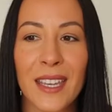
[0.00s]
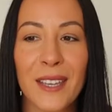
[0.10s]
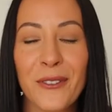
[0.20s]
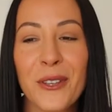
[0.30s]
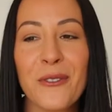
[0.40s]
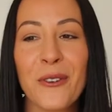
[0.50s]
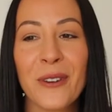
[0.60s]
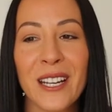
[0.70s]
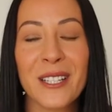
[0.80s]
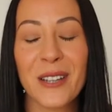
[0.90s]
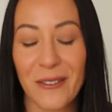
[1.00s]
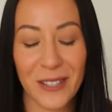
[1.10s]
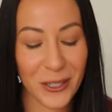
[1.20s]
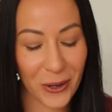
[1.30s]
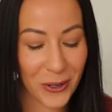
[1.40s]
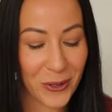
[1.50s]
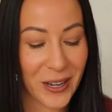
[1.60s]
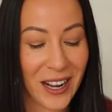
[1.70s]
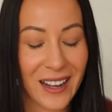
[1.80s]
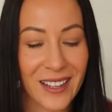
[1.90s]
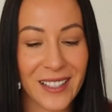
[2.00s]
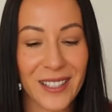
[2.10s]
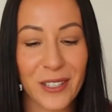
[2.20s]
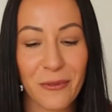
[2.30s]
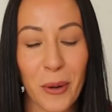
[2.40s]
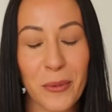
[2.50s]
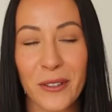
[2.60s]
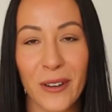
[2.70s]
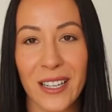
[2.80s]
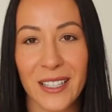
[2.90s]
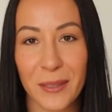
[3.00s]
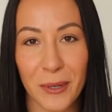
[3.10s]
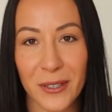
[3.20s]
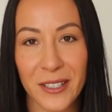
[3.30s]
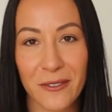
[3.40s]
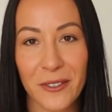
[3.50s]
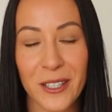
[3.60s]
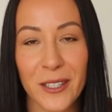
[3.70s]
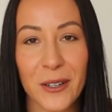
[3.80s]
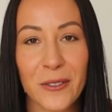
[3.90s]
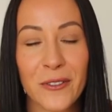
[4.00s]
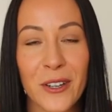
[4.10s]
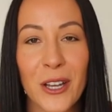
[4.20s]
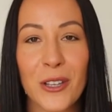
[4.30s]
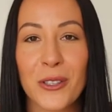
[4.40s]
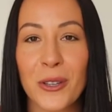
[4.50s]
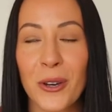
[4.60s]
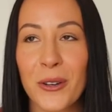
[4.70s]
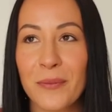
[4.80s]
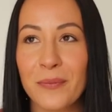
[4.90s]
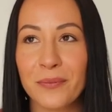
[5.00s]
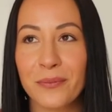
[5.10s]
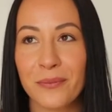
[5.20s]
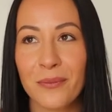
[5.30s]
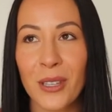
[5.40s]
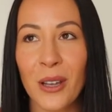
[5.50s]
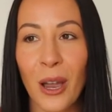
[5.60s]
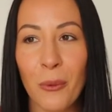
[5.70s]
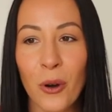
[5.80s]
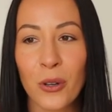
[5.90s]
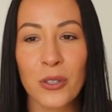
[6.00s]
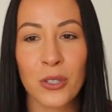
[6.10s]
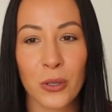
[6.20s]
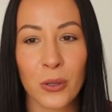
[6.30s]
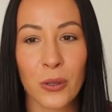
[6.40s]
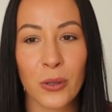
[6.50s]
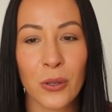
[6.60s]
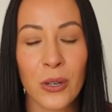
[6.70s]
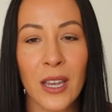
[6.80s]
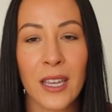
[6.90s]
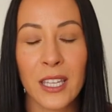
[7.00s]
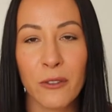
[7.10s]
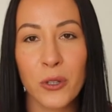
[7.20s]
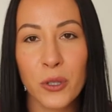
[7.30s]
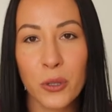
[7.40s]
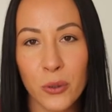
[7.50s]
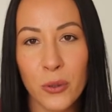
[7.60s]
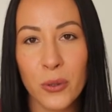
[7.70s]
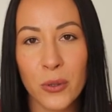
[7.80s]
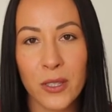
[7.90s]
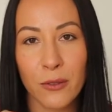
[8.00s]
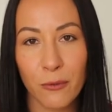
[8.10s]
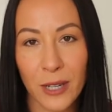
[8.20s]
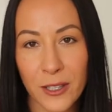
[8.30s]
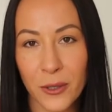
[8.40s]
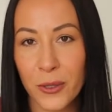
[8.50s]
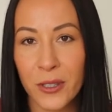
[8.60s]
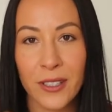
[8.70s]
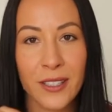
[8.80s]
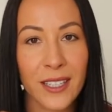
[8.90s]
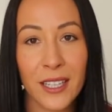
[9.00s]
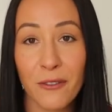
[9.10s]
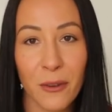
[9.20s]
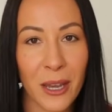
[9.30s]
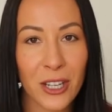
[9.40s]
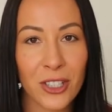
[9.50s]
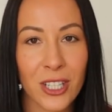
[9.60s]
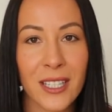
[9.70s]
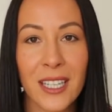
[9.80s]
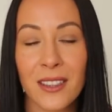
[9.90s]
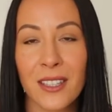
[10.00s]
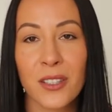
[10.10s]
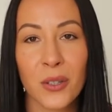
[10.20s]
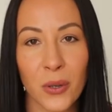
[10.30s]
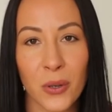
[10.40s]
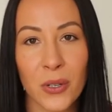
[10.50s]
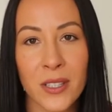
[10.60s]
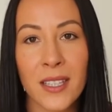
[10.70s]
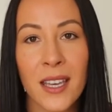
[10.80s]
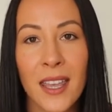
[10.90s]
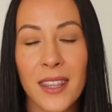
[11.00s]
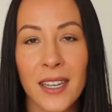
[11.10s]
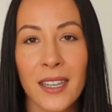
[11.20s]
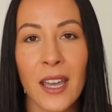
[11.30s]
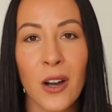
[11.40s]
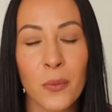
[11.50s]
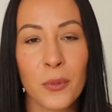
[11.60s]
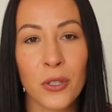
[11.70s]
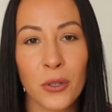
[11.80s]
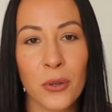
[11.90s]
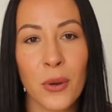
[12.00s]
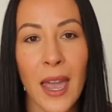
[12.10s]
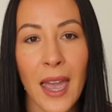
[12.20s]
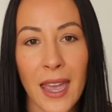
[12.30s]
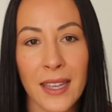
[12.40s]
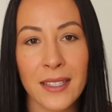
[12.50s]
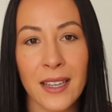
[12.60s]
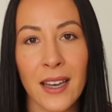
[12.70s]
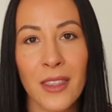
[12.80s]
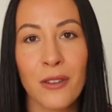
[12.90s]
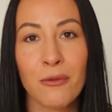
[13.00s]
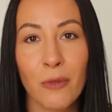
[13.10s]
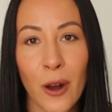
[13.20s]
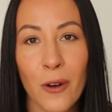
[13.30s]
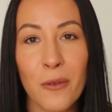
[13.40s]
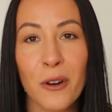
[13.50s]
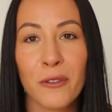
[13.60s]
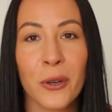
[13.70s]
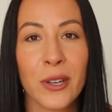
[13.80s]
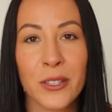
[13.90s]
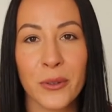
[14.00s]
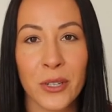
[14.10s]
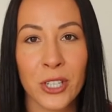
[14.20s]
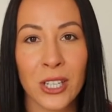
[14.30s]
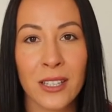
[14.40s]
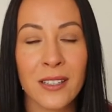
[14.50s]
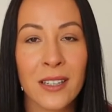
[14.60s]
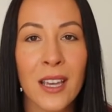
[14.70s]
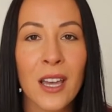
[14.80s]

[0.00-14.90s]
If you've already dived into oracle cards, you've probably already experienced it for yourself. So I want to give you tools, resources, information in this course that can help you enter the realm of your intuition